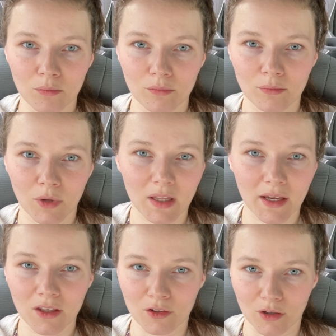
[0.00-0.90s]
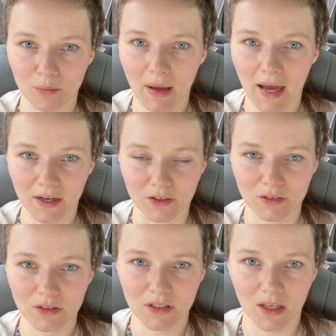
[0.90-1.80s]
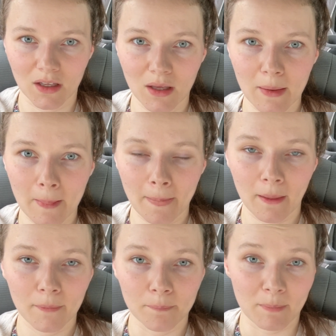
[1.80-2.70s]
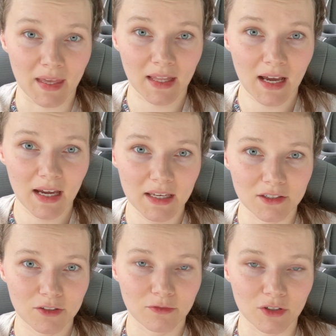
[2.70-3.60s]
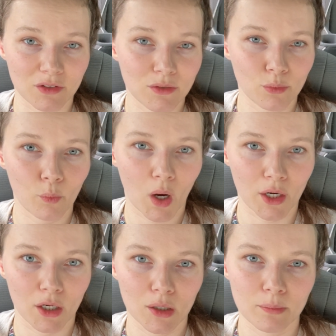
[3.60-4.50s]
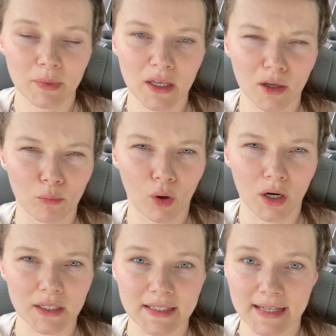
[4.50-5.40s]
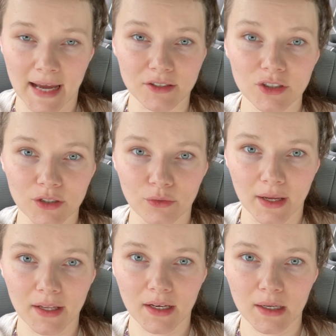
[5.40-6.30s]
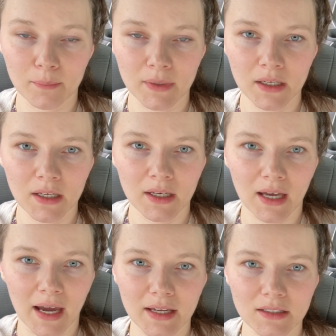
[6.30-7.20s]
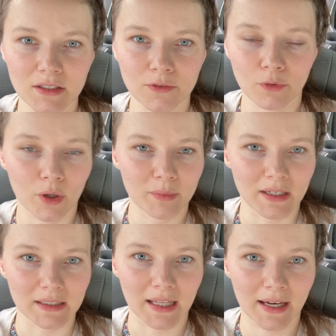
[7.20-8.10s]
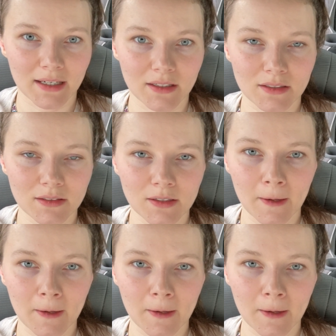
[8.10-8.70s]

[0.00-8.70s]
molecular patterns that make it ice versus water being more detached and random. Ice is formed in a lattice,